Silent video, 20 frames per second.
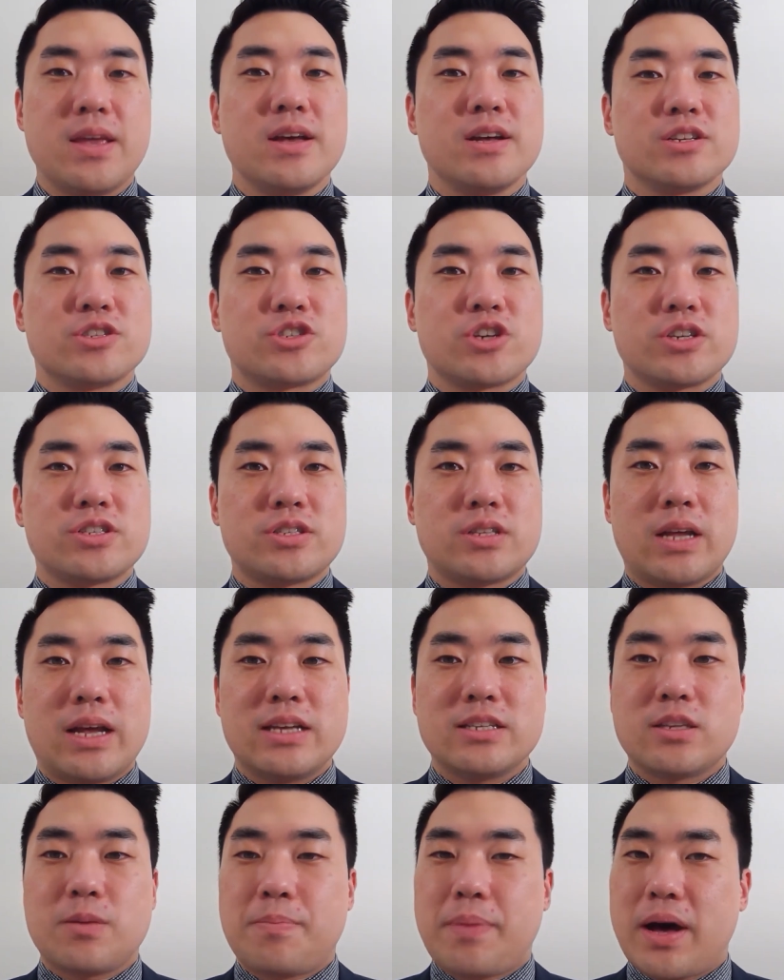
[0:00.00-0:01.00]
Just
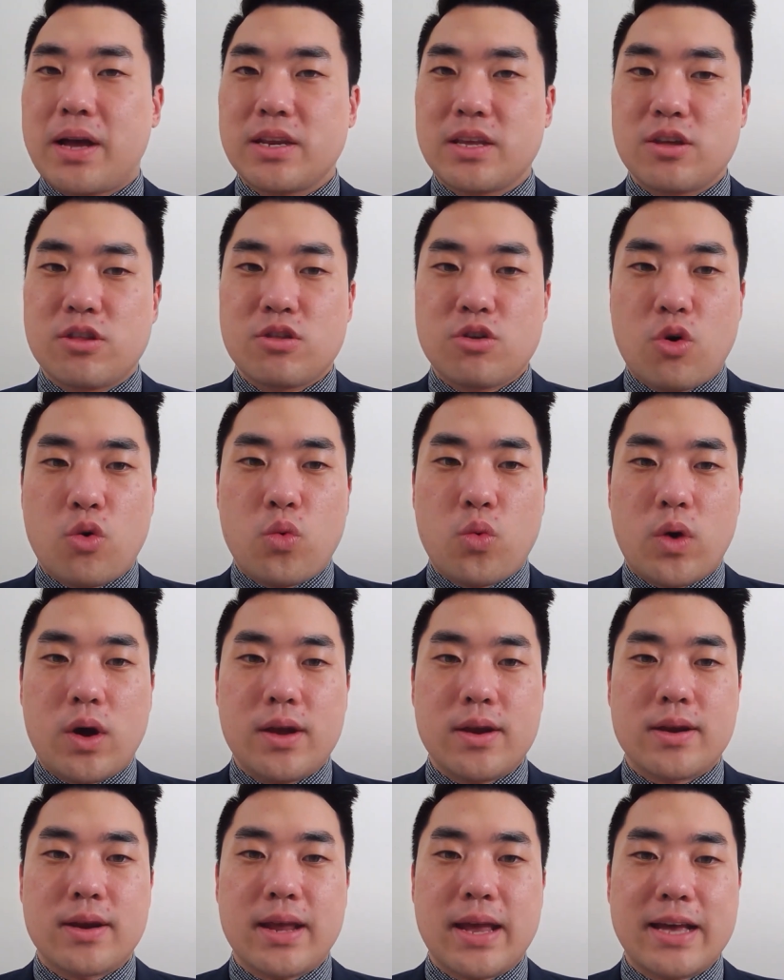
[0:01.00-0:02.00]
as a body, though
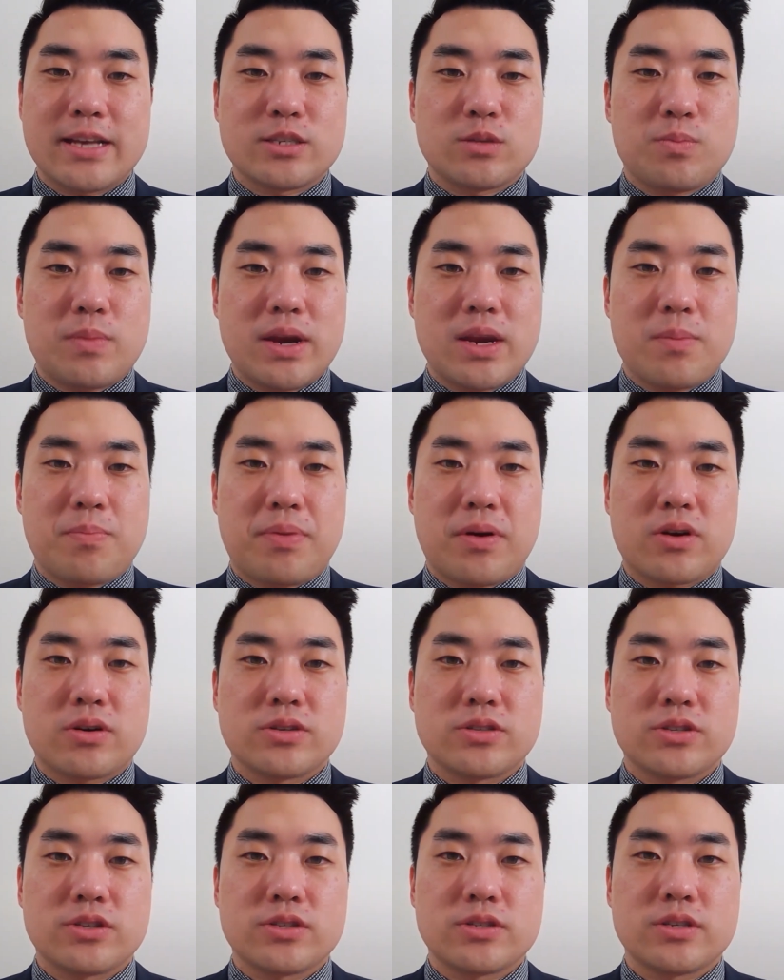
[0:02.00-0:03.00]
one, has many
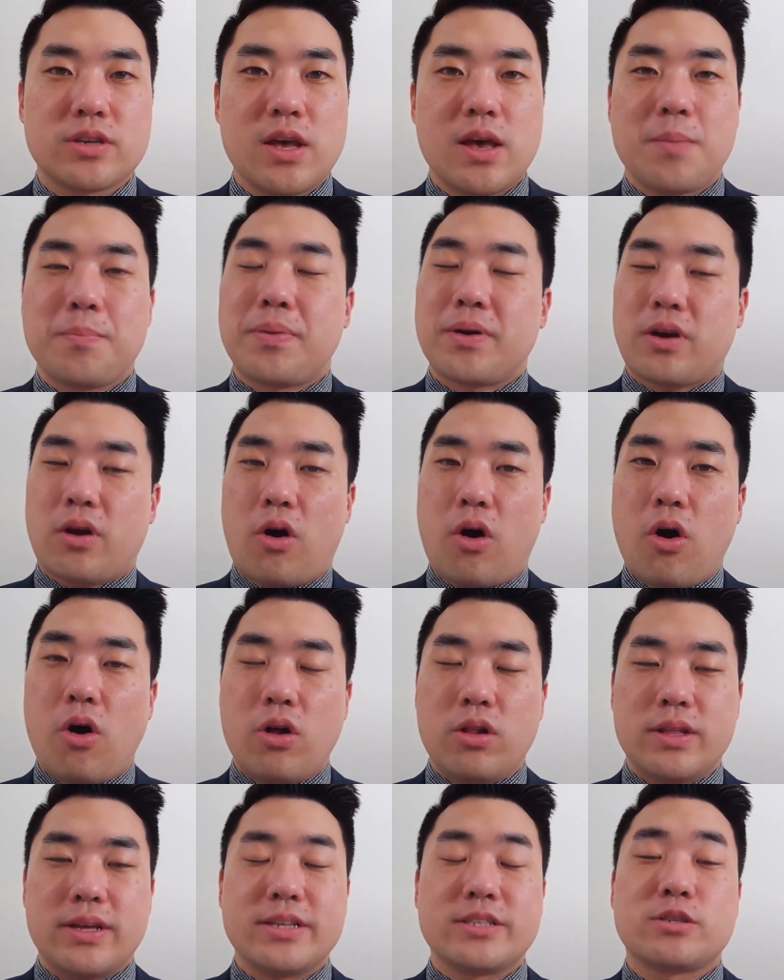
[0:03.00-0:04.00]
parts, but
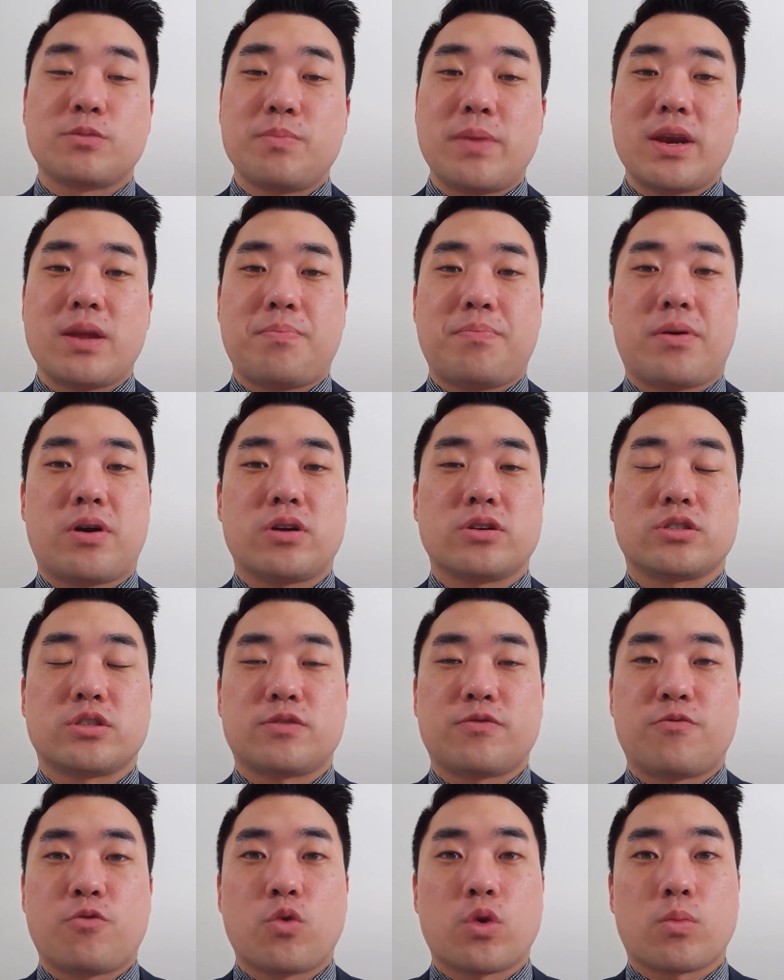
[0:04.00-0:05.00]
all its many parts
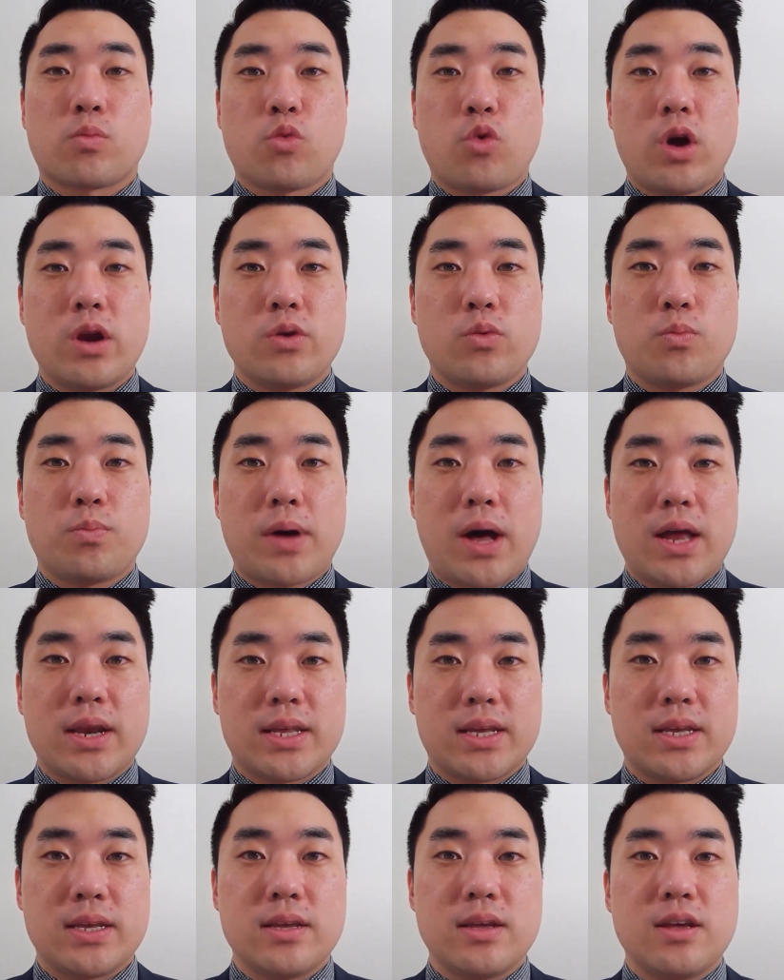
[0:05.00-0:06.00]
form one
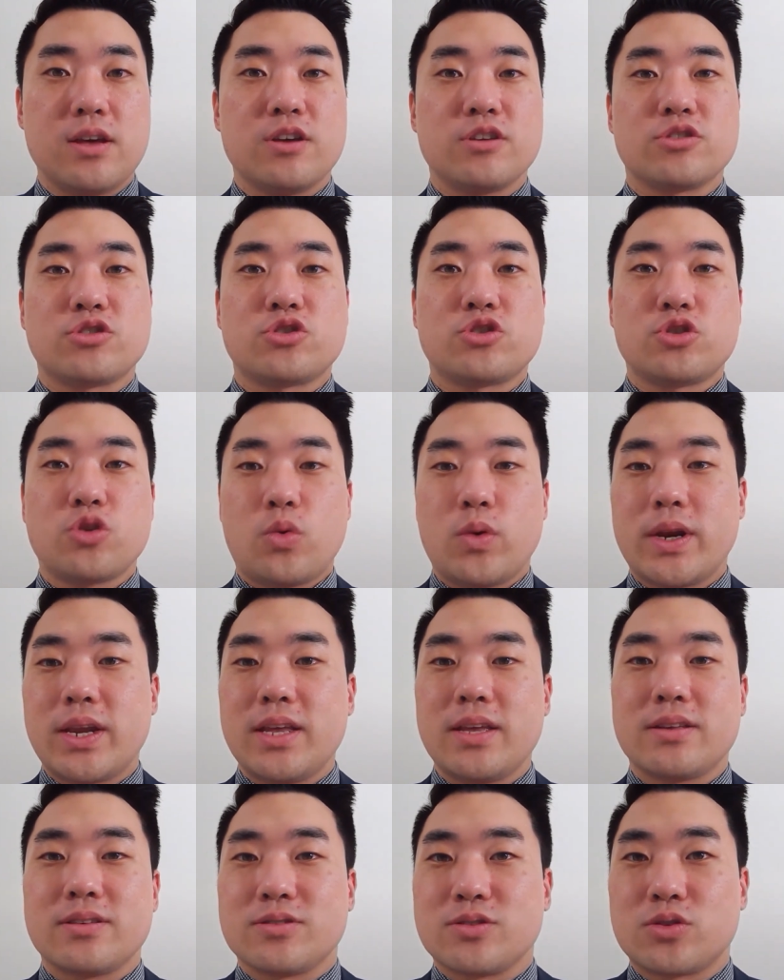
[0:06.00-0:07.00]
body, so it
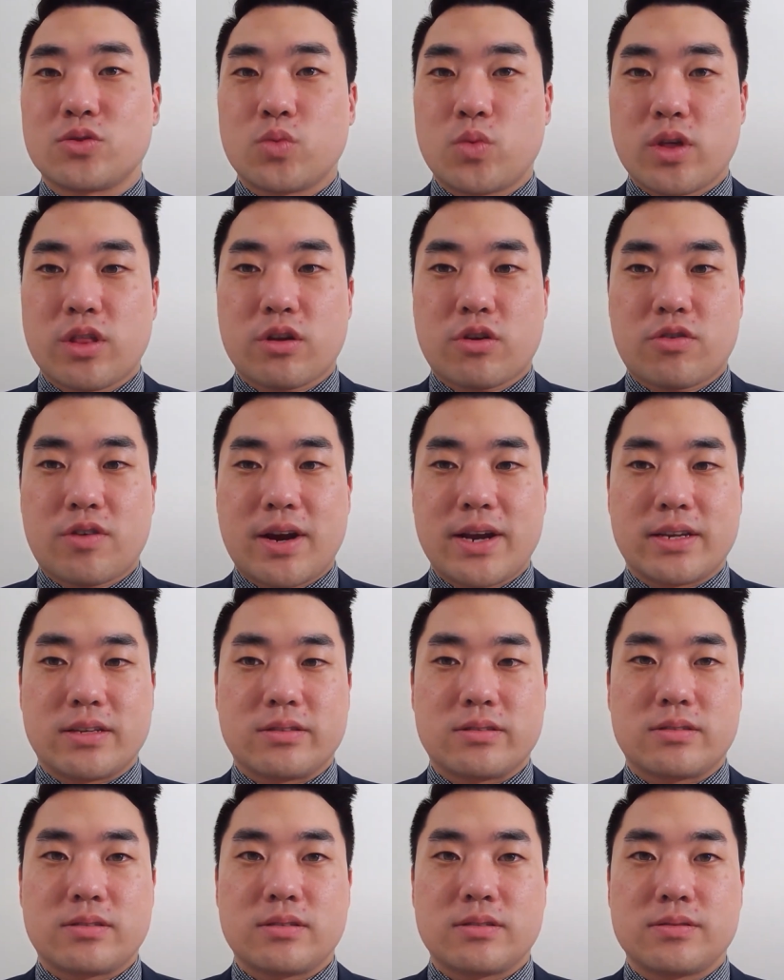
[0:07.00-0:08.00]
is with
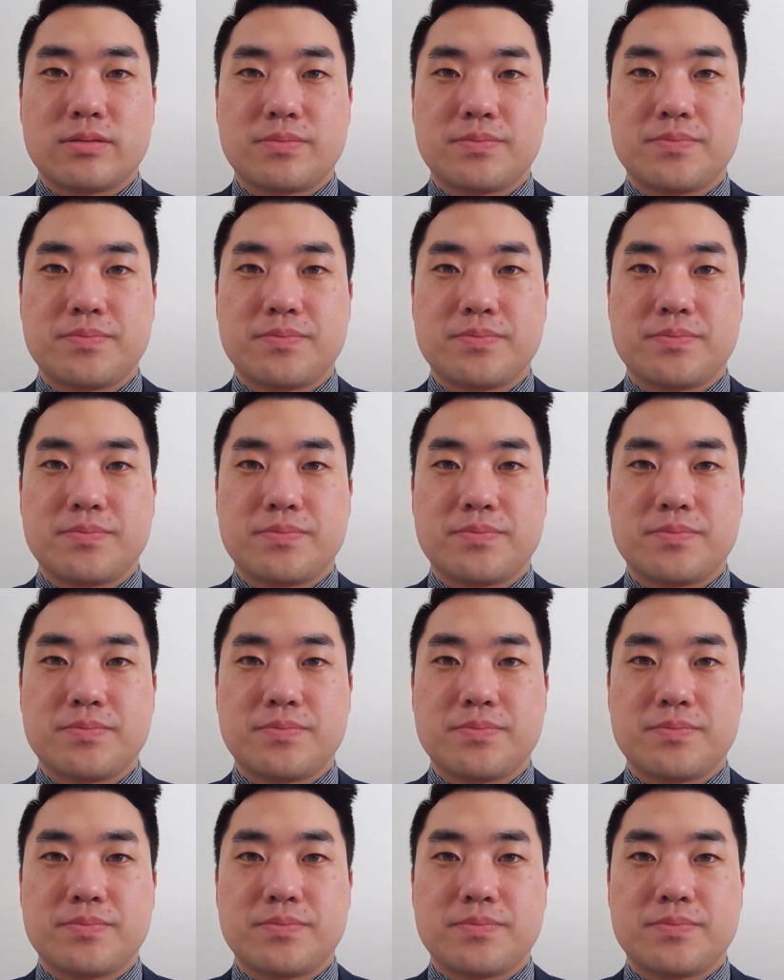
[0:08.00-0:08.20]
Christ.